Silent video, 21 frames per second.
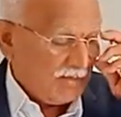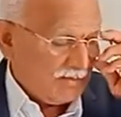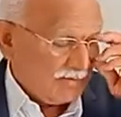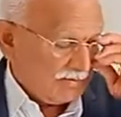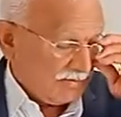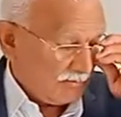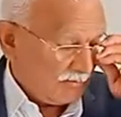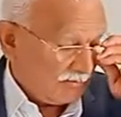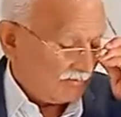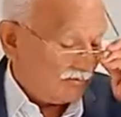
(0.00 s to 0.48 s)

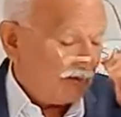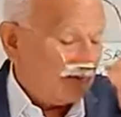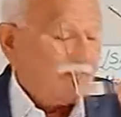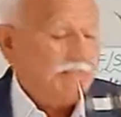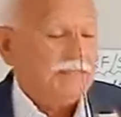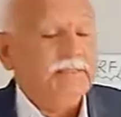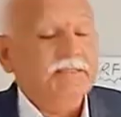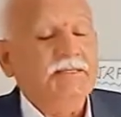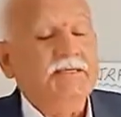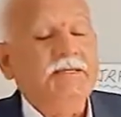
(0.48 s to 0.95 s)
Number one
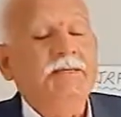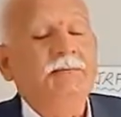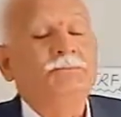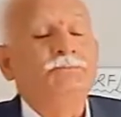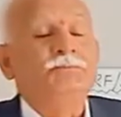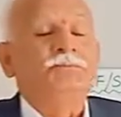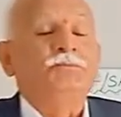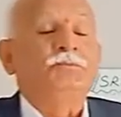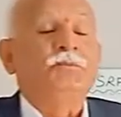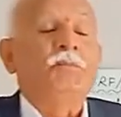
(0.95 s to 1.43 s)
is
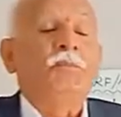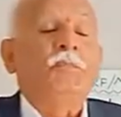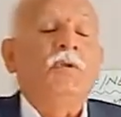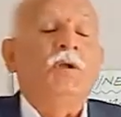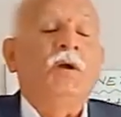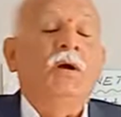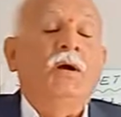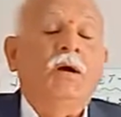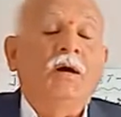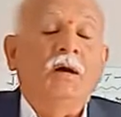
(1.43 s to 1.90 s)

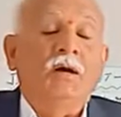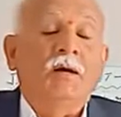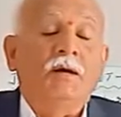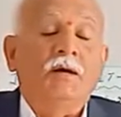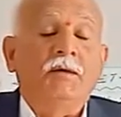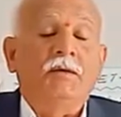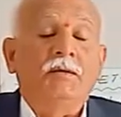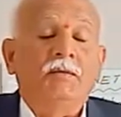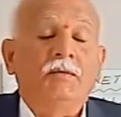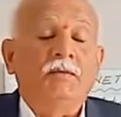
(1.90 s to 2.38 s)

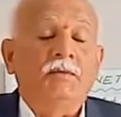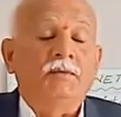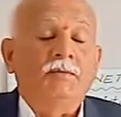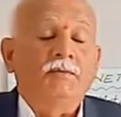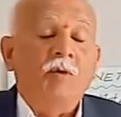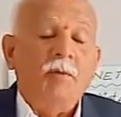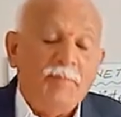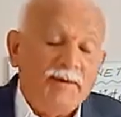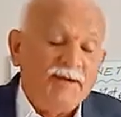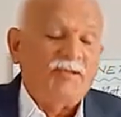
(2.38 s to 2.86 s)

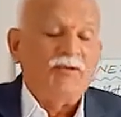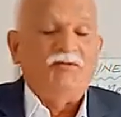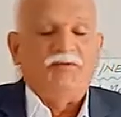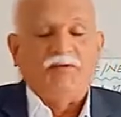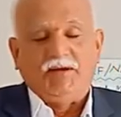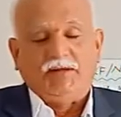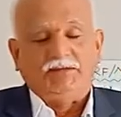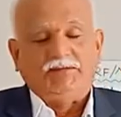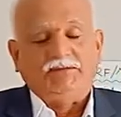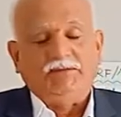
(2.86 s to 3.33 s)
moment of
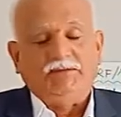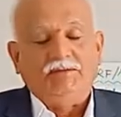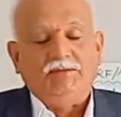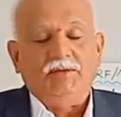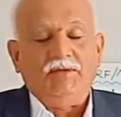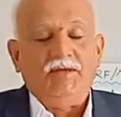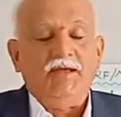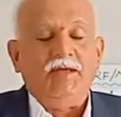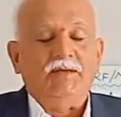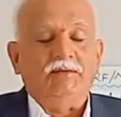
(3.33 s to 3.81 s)
flux.
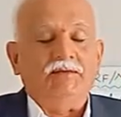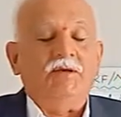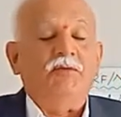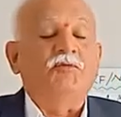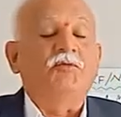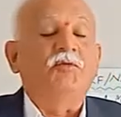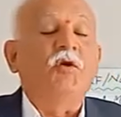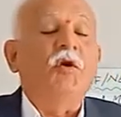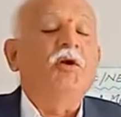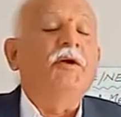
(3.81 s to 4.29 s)
Okay, the
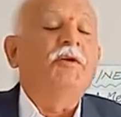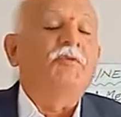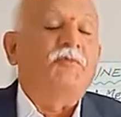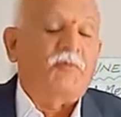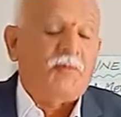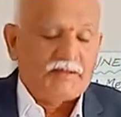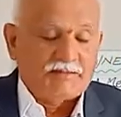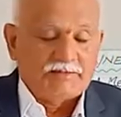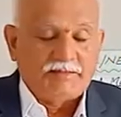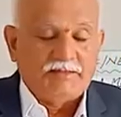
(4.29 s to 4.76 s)
fluid
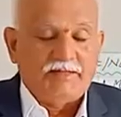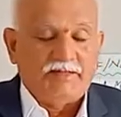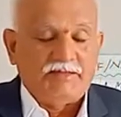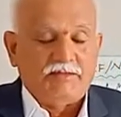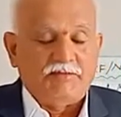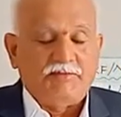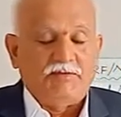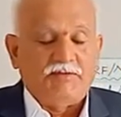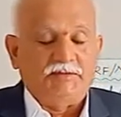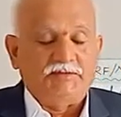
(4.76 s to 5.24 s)
flux, in
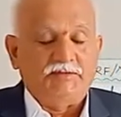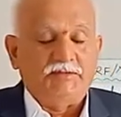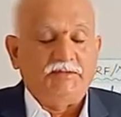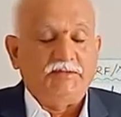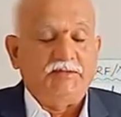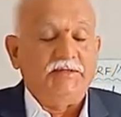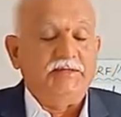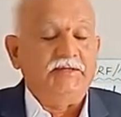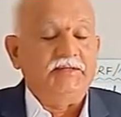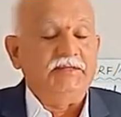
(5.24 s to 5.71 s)
other words,
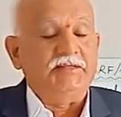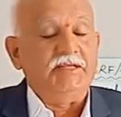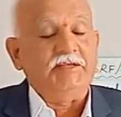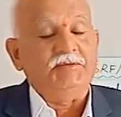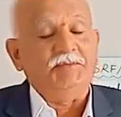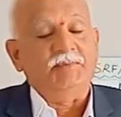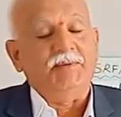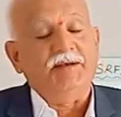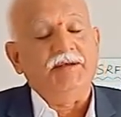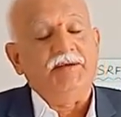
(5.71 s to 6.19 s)
it is
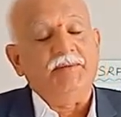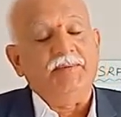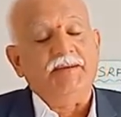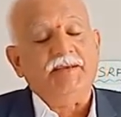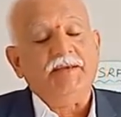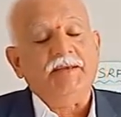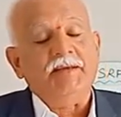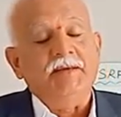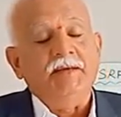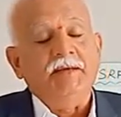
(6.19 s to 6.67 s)
explained by